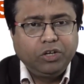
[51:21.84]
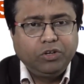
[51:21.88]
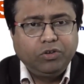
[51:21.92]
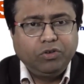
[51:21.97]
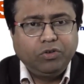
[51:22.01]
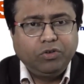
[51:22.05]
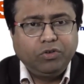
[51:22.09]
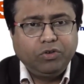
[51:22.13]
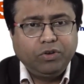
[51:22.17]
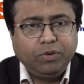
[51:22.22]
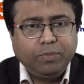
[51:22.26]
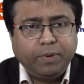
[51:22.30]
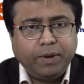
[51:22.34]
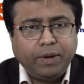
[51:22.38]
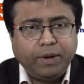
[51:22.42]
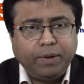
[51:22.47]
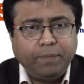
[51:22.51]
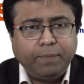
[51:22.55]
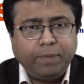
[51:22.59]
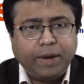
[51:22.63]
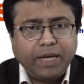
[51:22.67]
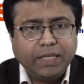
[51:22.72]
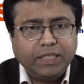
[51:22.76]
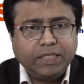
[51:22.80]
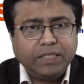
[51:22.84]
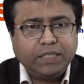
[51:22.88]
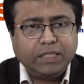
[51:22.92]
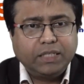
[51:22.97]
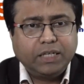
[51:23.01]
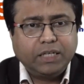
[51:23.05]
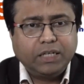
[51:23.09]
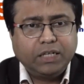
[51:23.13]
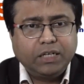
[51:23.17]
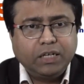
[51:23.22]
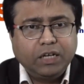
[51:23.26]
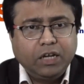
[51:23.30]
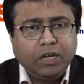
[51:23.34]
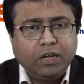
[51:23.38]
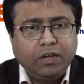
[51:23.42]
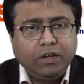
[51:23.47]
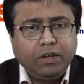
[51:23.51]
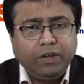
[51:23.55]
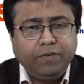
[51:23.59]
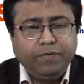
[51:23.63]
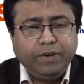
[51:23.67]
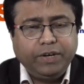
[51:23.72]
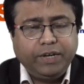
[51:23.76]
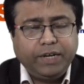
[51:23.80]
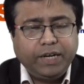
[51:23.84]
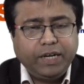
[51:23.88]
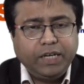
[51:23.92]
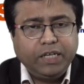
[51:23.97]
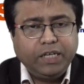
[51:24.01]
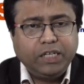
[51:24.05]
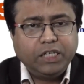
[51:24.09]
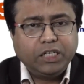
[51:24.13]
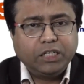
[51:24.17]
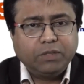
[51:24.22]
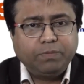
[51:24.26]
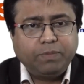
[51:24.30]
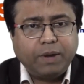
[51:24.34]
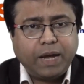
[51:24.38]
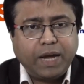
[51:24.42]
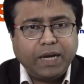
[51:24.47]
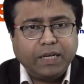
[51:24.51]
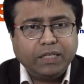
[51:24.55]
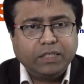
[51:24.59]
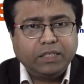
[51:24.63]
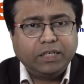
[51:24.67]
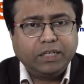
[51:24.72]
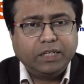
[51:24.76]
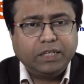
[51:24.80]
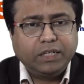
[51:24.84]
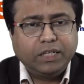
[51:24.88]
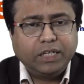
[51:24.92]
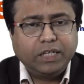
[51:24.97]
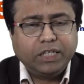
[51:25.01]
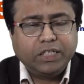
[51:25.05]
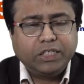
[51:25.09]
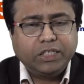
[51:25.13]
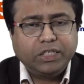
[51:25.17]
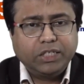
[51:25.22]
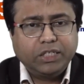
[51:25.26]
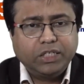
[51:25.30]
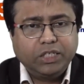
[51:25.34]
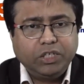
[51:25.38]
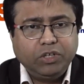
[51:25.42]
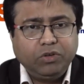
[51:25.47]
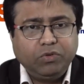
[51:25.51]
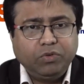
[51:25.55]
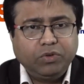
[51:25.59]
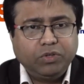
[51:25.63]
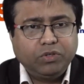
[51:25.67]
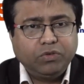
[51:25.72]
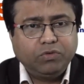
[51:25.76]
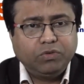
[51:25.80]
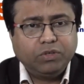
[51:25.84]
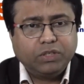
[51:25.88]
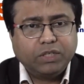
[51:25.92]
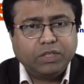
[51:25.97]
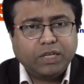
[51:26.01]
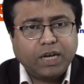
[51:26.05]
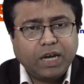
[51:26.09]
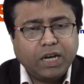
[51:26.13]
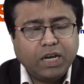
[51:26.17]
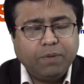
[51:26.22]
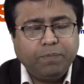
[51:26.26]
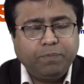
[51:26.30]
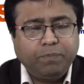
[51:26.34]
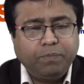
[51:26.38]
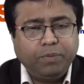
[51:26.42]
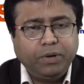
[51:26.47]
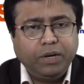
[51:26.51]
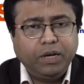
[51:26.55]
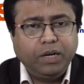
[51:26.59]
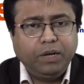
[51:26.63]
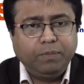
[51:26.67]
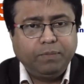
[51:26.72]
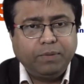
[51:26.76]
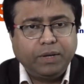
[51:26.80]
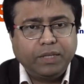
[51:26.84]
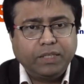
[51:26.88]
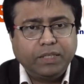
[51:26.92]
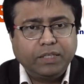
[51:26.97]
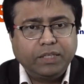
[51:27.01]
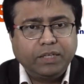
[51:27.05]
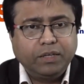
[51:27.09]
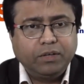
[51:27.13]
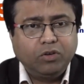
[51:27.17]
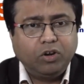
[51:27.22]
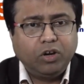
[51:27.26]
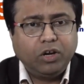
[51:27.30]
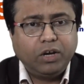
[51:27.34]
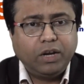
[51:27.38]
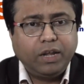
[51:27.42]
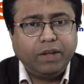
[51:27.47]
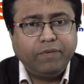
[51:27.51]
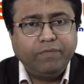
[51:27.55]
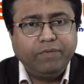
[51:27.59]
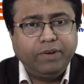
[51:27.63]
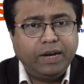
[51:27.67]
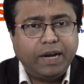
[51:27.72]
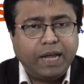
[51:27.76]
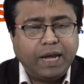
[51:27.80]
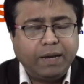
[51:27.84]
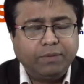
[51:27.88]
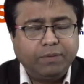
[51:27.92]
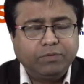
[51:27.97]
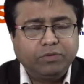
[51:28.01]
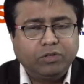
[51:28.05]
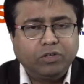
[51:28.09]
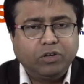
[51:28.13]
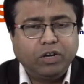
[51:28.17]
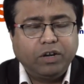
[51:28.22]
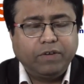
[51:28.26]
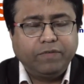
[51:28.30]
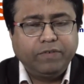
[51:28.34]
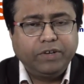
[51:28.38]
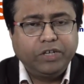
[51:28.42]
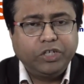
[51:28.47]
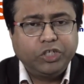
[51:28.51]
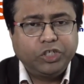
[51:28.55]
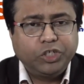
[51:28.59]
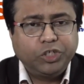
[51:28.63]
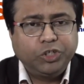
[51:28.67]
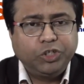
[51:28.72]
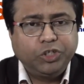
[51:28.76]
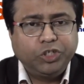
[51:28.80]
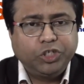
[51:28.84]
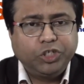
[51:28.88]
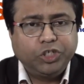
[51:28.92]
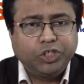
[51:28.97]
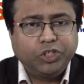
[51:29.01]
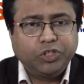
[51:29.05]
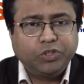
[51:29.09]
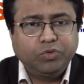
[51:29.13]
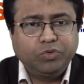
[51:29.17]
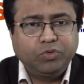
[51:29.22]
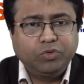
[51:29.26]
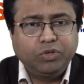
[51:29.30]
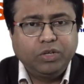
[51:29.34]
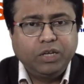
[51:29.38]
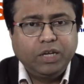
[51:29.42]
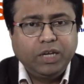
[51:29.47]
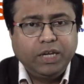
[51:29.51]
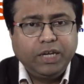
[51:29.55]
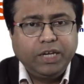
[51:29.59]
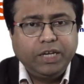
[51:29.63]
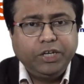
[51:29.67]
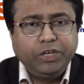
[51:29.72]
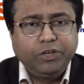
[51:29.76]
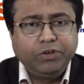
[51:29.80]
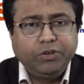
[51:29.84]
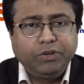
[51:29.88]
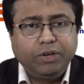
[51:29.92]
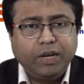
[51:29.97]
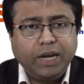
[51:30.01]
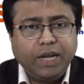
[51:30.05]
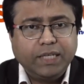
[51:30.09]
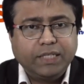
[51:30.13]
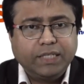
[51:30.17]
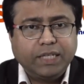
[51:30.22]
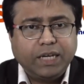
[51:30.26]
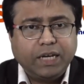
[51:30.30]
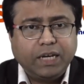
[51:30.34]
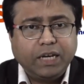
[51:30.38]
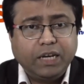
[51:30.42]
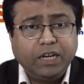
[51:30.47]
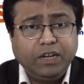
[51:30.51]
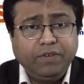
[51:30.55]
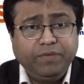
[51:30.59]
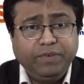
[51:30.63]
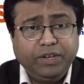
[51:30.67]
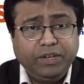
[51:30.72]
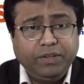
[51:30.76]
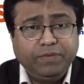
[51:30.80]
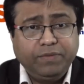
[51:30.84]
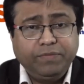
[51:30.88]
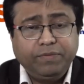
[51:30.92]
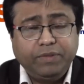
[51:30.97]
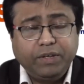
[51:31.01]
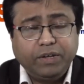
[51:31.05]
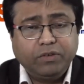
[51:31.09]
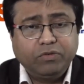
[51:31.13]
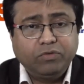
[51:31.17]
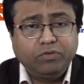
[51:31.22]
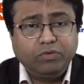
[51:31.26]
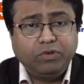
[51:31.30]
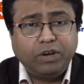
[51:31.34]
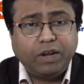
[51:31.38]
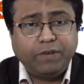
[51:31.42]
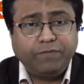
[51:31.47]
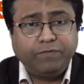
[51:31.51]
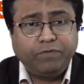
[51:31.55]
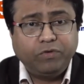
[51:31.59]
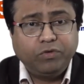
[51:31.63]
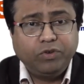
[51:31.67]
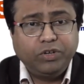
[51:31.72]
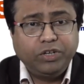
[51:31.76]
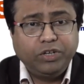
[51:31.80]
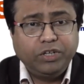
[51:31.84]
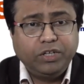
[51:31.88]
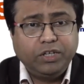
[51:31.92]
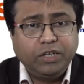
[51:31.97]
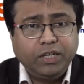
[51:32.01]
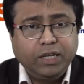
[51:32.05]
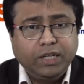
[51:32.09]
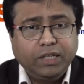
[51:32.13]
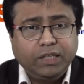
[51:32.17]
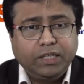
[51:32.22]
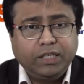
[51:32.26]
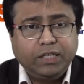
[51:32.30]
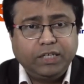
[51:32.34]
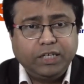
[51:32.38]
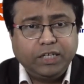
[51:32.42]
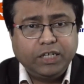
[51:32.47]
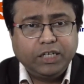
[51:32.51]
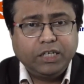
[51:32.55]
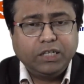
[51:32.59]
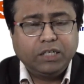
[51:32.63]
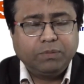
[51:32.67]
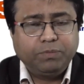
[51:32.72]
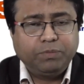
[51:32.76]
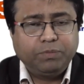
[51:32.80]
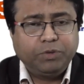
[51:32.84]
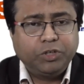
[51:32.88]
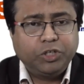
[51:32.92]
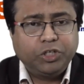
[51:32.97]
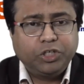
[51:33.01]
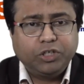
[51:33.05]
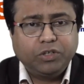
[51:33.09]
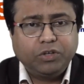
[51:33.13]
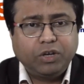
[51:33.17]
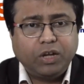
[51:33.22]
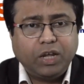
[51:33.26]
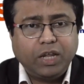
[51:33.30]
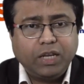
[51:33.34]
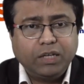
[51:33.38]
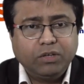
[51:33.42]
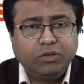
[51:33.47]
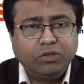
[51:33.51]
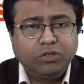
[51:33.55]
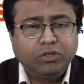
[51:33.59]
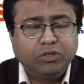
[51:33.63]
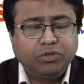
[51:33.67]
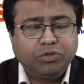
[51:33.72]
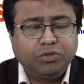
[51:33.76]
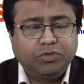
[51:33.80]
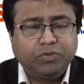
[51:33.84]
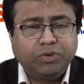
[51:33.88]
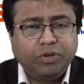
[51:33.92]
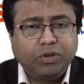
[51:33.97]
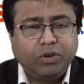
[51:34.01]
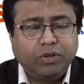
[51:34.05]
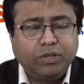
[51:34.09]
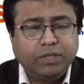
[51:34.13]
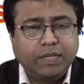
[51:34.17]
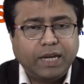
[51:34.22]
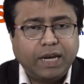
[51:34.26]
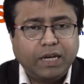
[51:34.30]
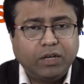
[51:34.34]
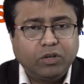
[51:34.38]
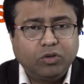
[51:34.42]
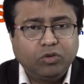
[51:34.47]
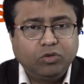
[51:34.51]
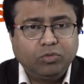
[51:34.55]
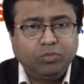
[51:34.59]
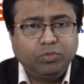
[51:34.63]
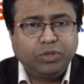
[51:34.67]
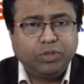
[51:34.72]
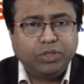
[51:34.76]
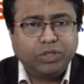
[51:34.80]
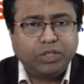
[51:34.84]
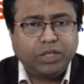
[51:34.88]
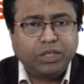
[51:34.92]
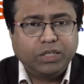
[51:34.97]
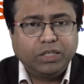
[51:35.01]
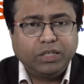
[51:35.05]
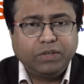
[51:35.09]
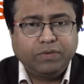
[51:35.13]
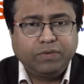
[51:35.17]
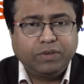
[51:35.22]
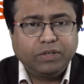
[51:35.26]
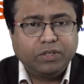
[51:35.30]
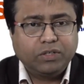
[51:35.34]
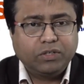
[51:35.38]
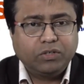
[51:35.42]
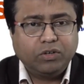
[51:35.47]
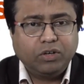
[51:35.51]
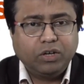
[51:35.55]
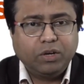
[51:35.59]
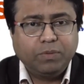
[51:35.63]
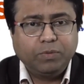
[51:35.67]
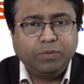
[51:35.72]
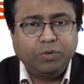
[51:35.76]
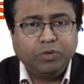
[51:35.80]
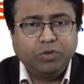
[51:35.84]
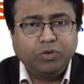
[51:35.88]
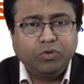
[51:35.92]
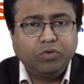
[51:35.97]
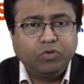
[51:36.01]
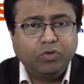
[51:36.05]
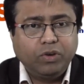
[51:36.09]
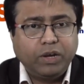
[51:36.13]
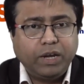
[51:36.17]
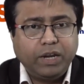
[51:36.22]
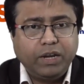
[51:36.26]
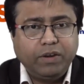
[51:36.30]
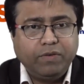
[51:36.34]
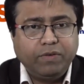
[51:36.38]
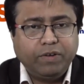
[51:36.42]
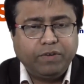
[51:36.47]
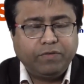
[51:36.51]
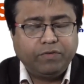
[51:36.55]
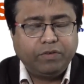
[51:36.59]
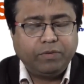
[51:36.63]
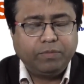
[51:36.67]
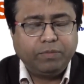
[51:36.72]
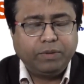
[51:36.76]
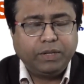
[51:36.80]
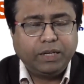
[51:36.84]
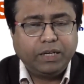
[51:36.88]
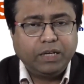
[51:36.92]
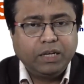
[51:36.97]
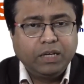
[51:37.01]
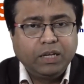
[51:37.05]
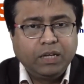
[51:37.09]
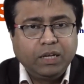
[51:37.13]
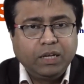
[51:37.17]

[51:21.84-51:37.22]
You want imagine that even 10 years back, the next gen sequencing was kind of prelim, and then not every labs or not every institutions could utilize that. And even if they could afford it, the data interpretation algorithms were not that robust, and they was not able to go anywhere from there.